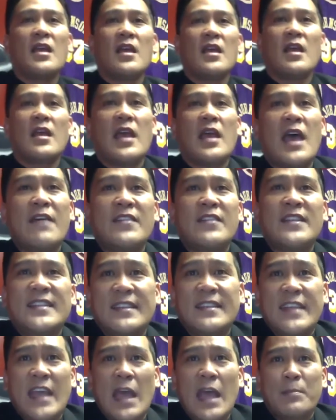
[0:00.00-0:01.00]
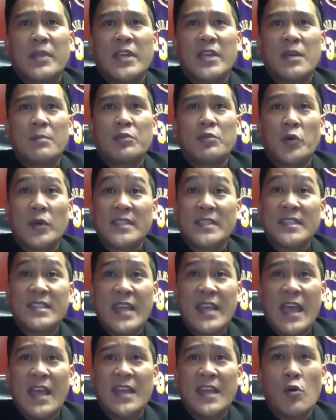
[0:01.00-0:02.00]
evidence that the applicant employs
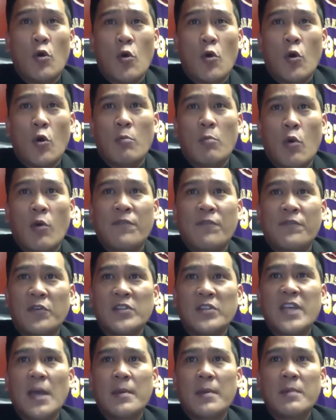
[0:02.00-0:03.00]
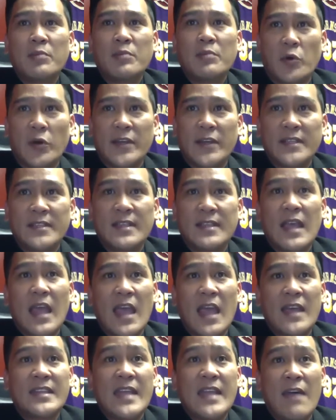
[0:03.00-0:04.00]
10 or more full-time employees, and
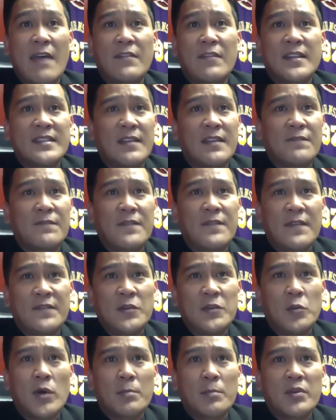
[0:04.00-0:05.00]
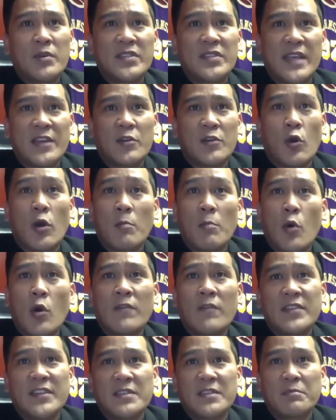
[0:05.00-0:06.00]
evidence that 51% or more of
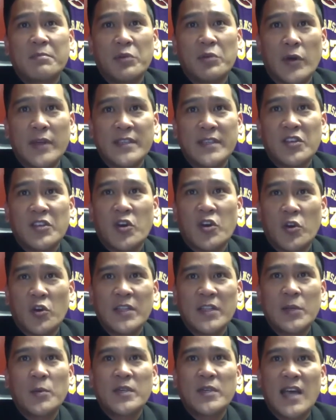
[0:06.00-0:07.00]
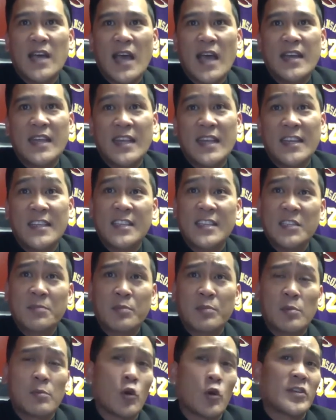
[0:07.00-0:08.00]
these employees currently reside in a
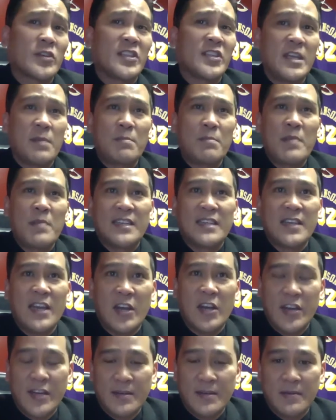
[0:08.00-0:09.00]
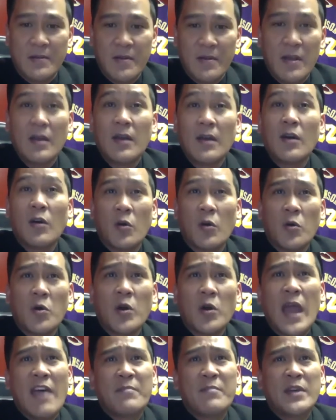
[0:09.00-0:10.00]
disproportionately impacted area, or
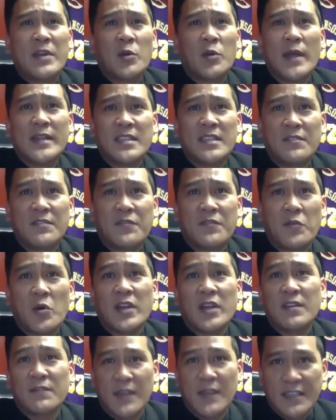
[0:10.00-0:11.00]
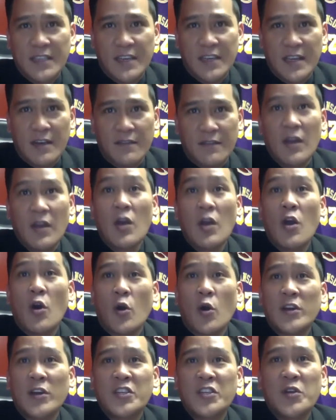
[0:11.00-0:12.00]
have been arrested for, convicted of, or
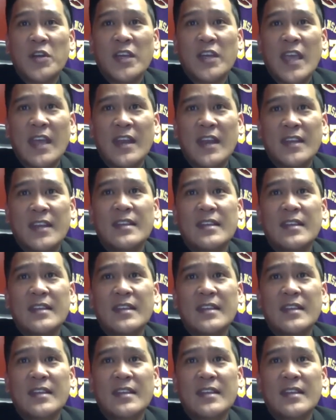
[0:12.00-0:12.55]
adjudicated